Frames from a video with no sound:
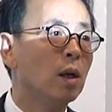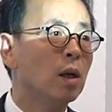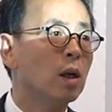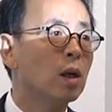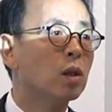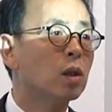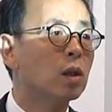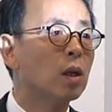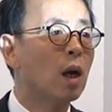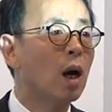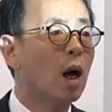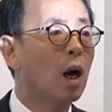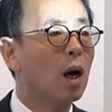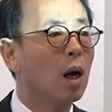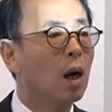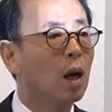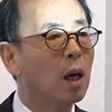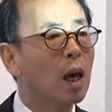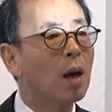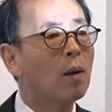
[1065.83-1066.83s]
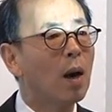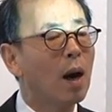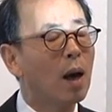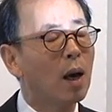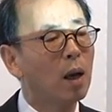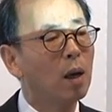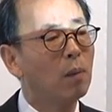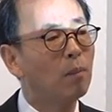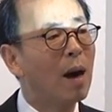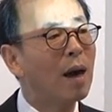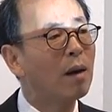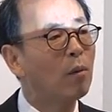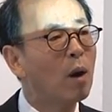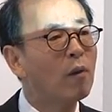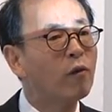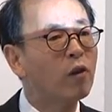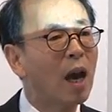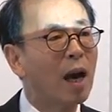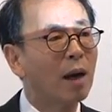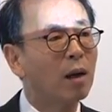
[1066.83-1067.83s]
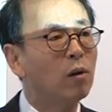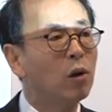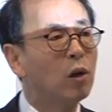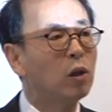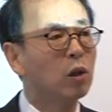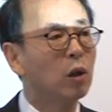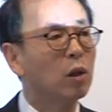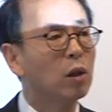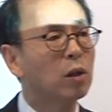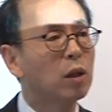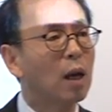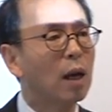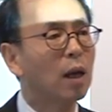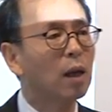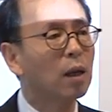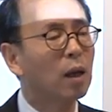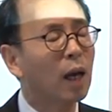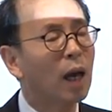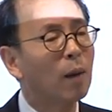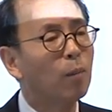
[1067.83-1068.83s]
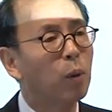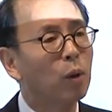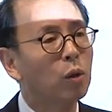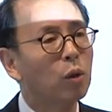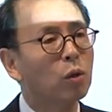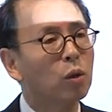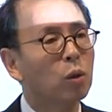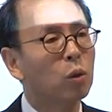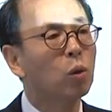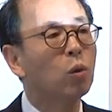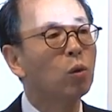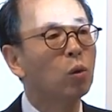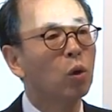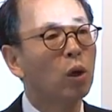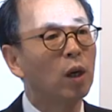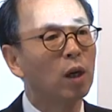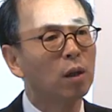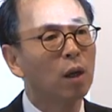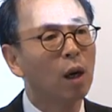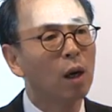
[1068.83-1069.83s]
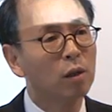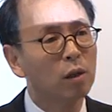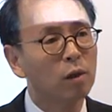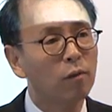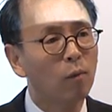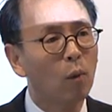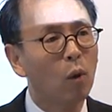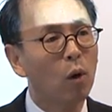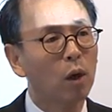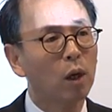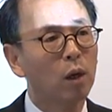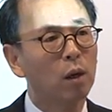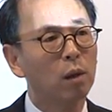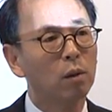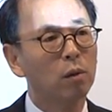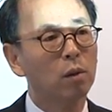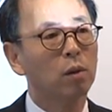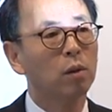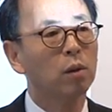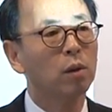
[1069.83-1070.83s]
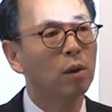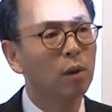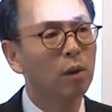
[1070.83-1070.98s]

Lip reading: It's my rough calculation is that it can produce $2 trillion of more goods.